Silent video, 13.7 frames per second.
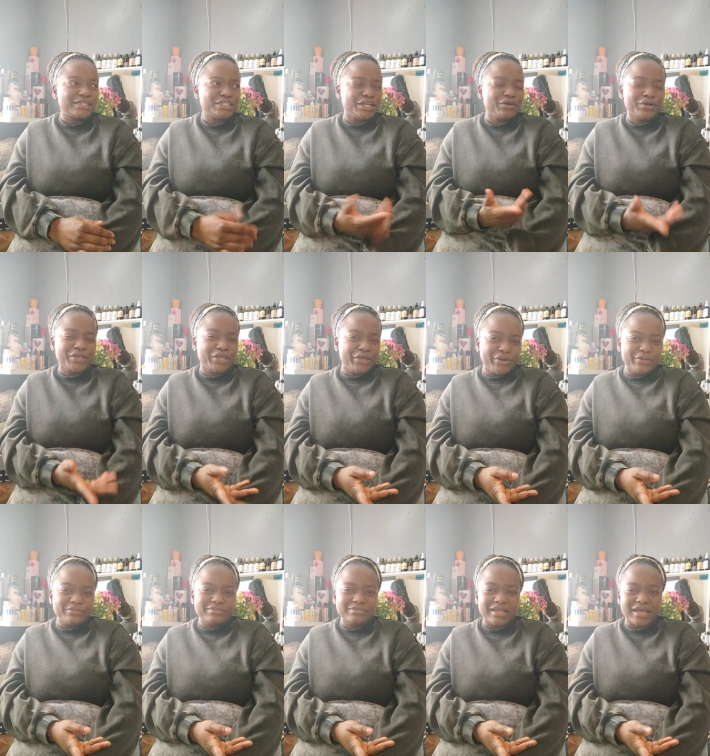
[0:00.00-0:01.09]
she looked
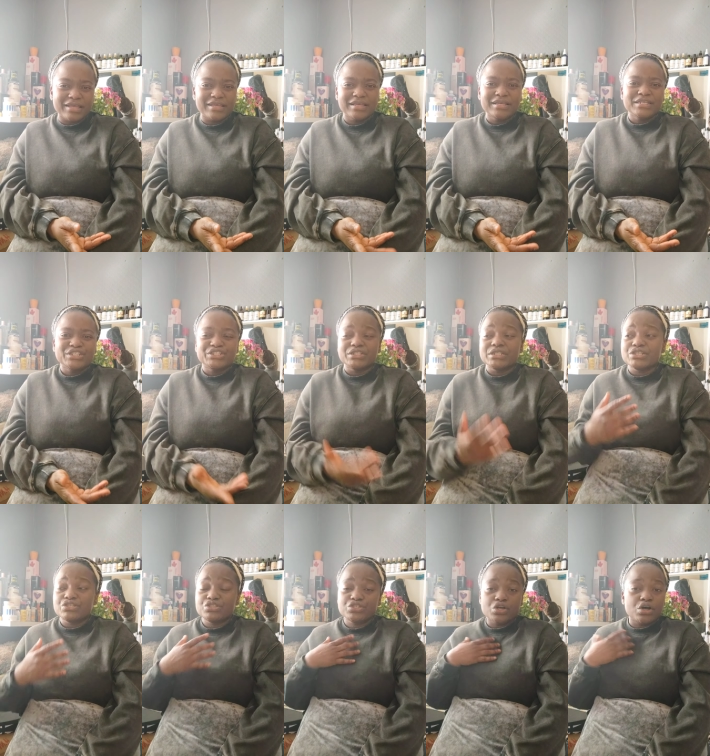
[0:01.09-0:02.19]
cute. Like she
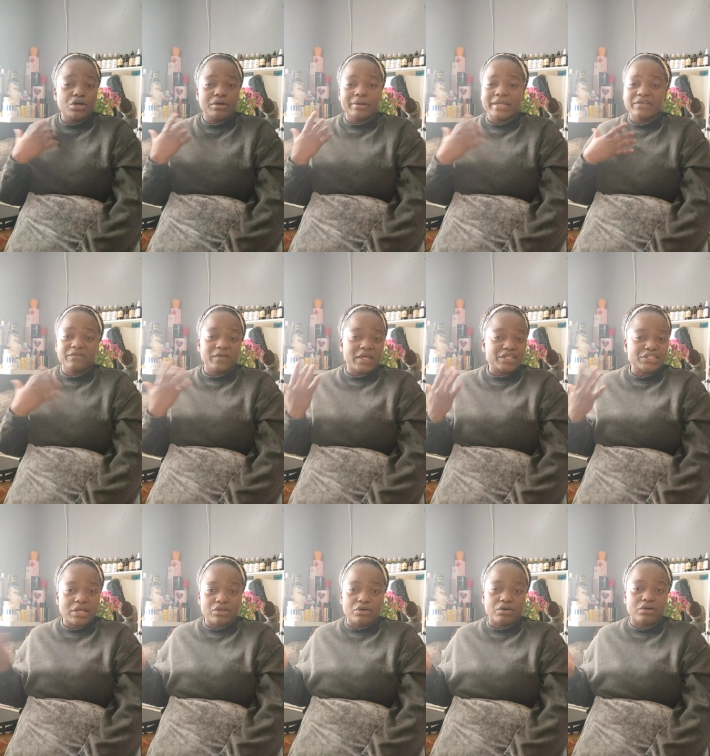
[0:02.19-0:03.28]
didn't show any flesh
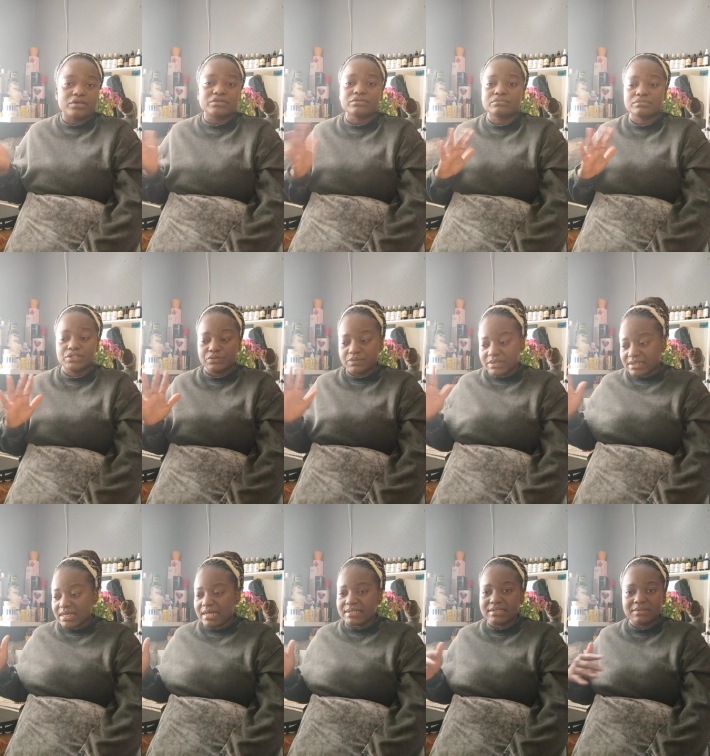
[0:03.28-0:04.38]
at all. She was
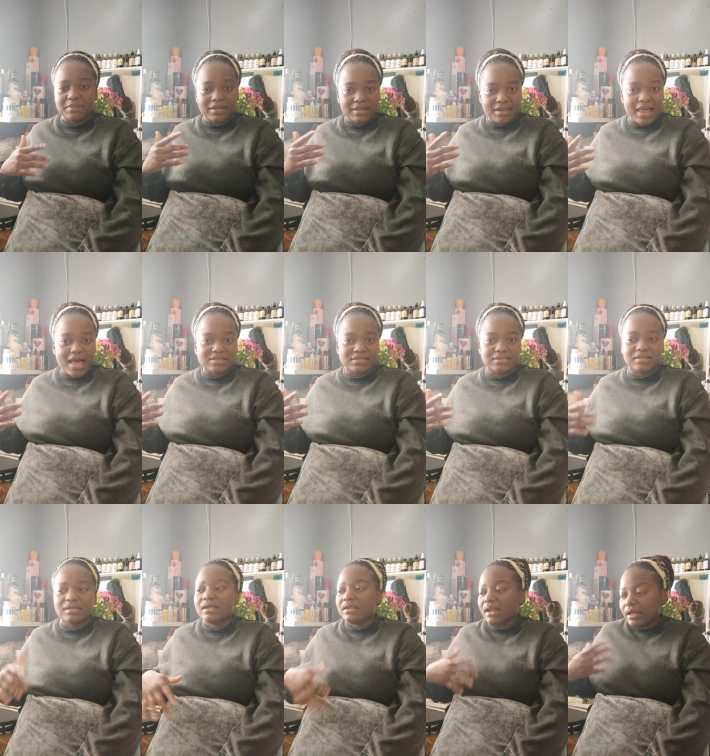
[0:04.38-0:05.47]
sexy but classy.
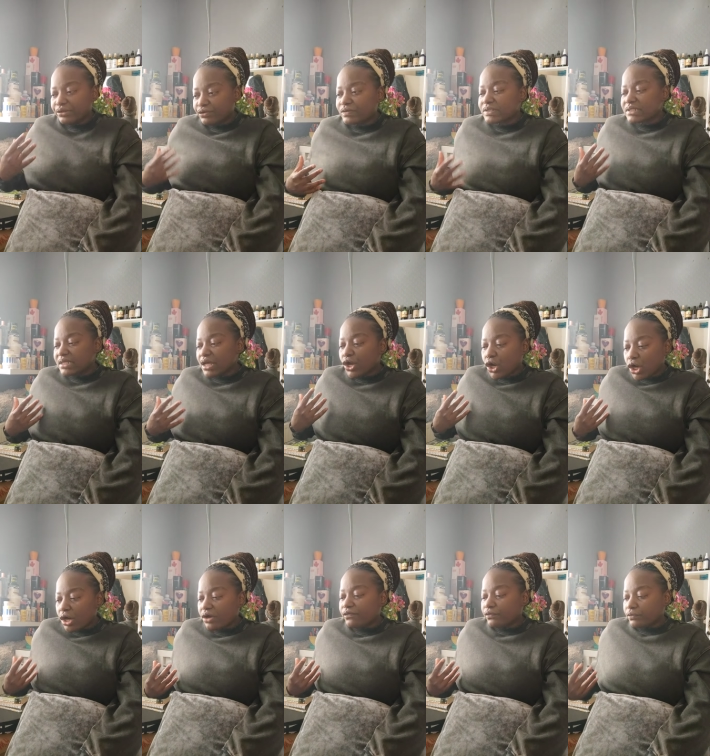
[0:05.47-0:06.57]
Like you could see her
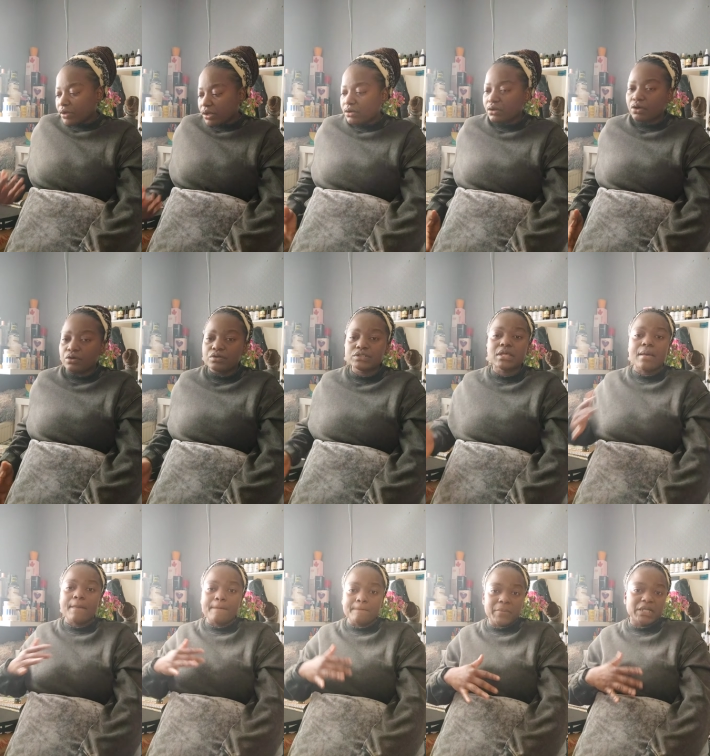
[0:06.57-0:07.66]
curve through her clothes,
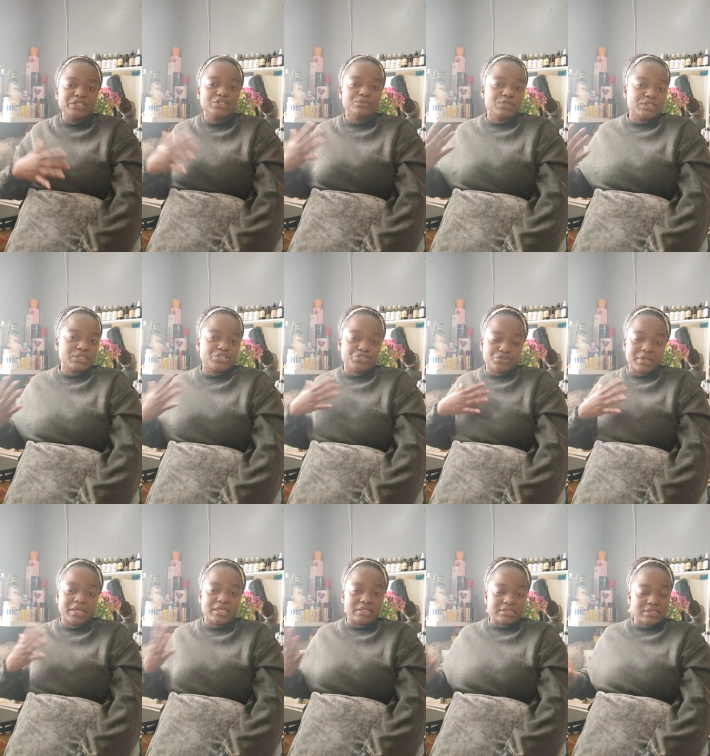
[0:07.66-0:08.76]
but she wasn't
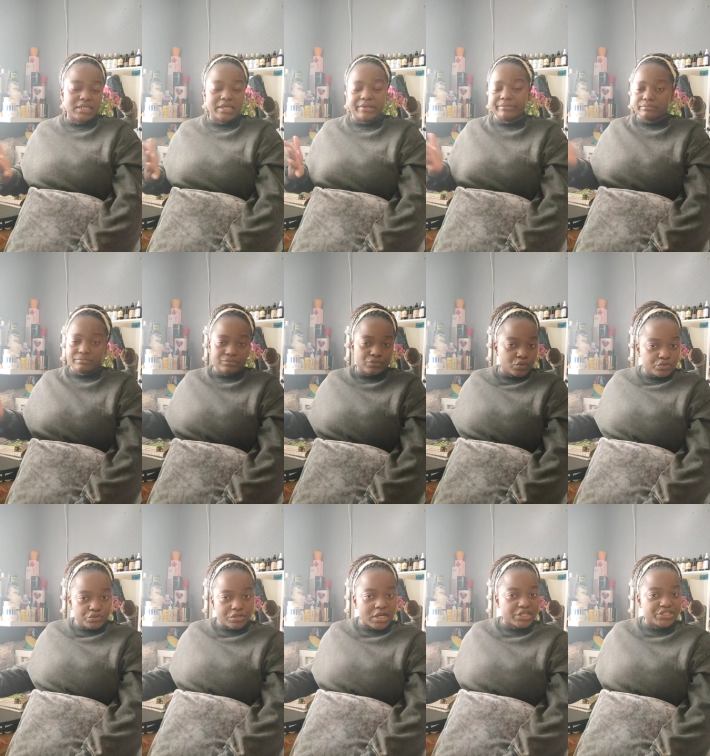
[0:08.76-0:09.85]
showing any skin. No
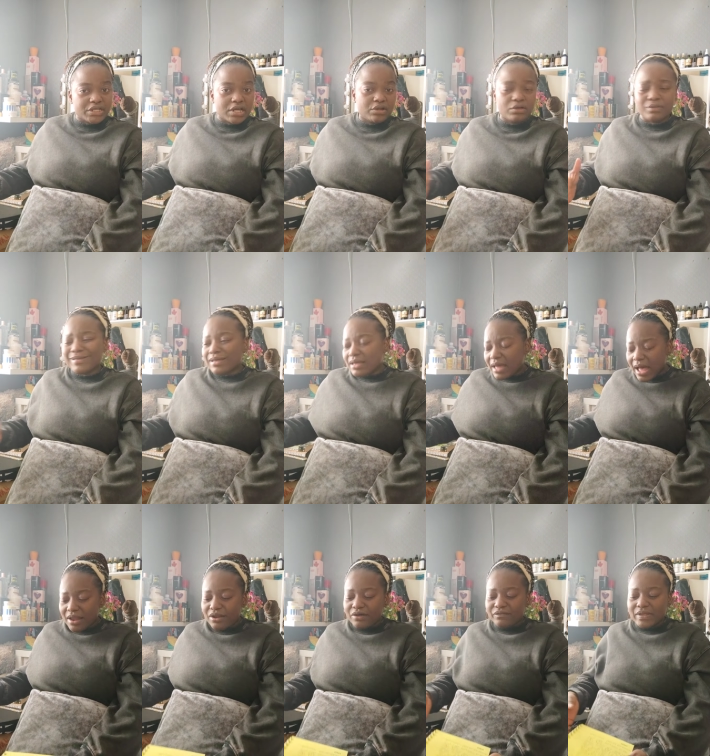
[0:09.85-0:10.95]
trashy at all.
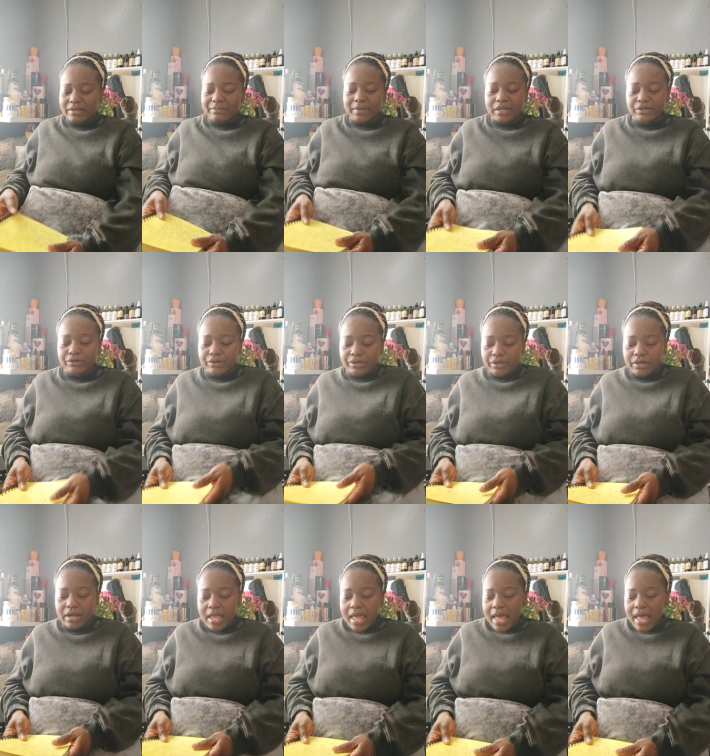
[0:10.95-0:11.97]
I love that about her.